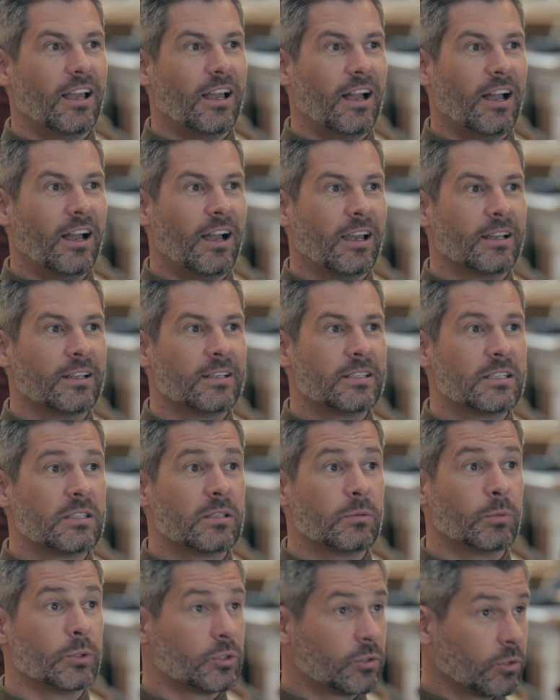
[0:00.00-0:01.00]
And
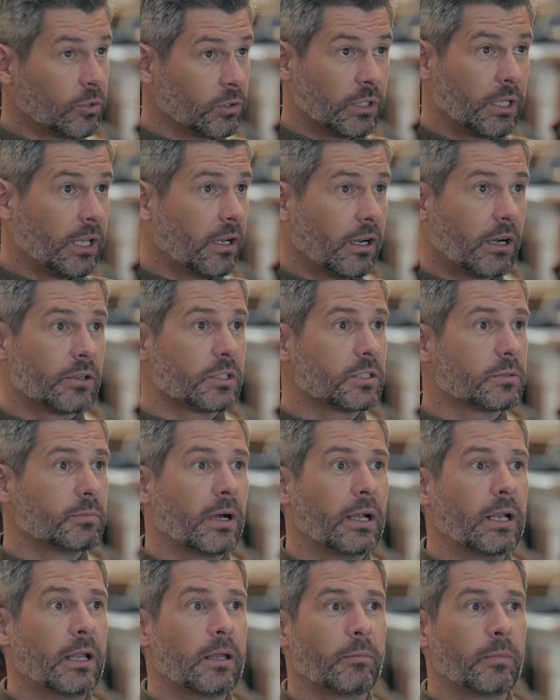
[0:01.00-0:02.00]
there was only her
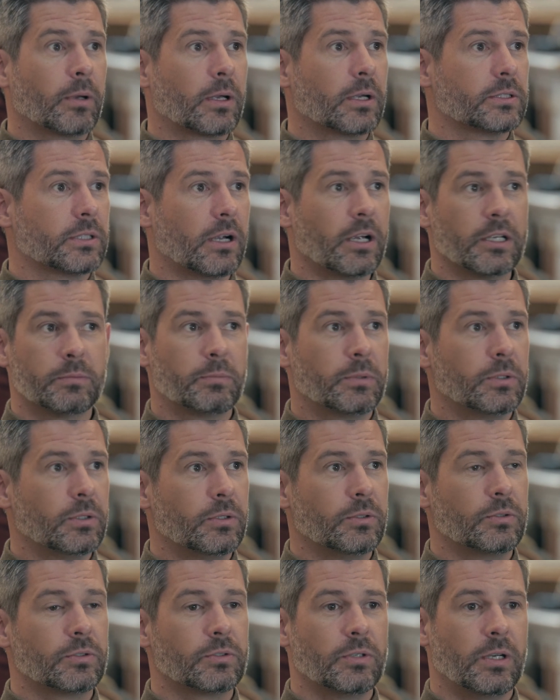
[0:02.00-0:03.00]
smiling because her husband
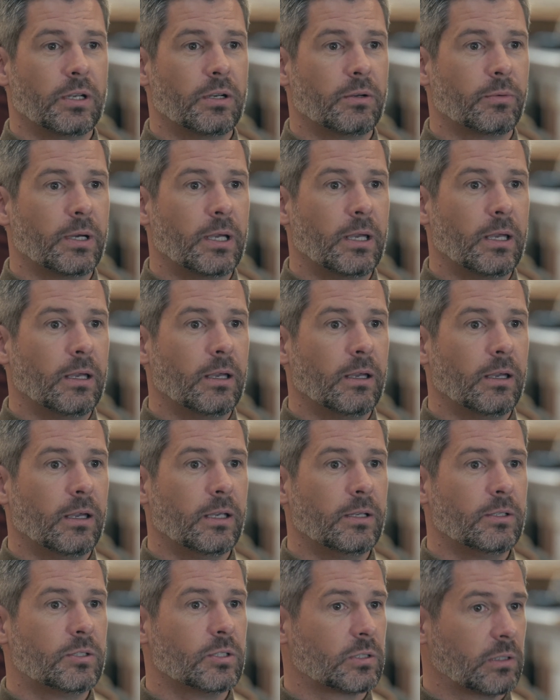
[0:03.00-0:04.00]
knew straight away
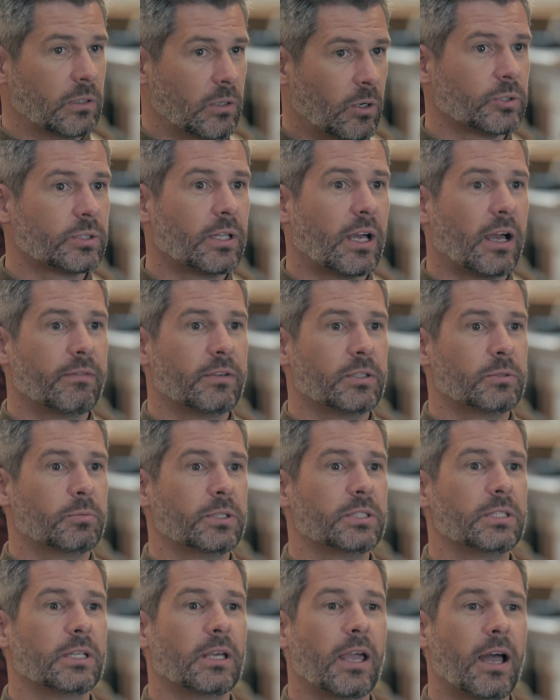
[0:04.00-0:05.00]
he'd just lost half his
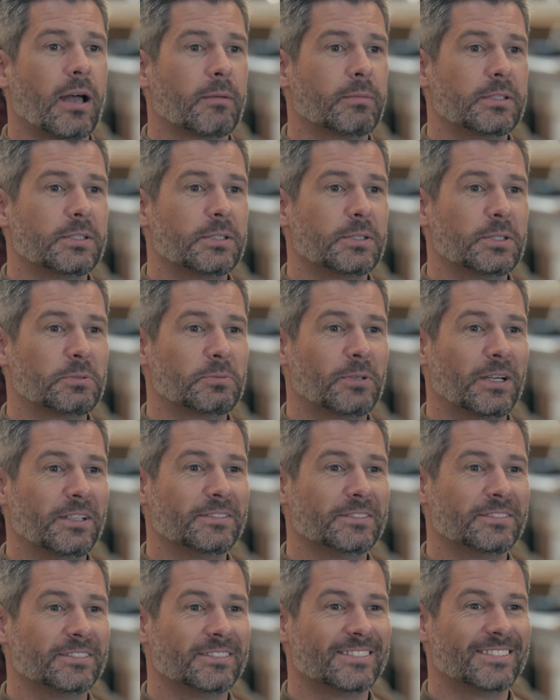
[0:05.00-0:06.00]
whisky cabinet to his
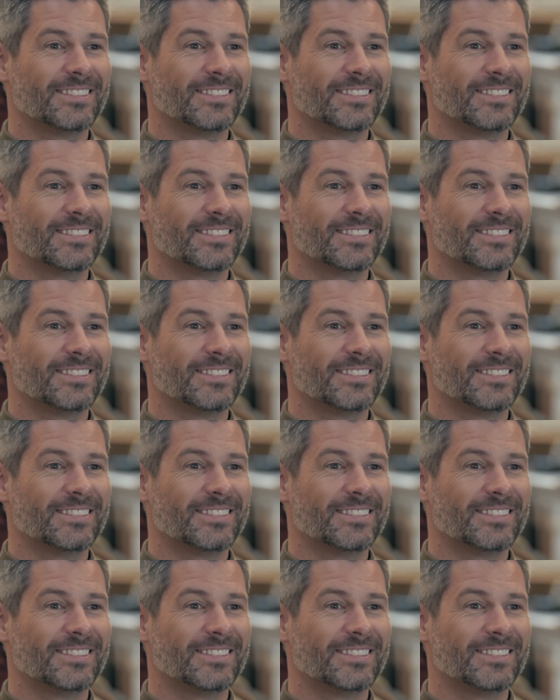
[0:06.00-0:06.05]
wife.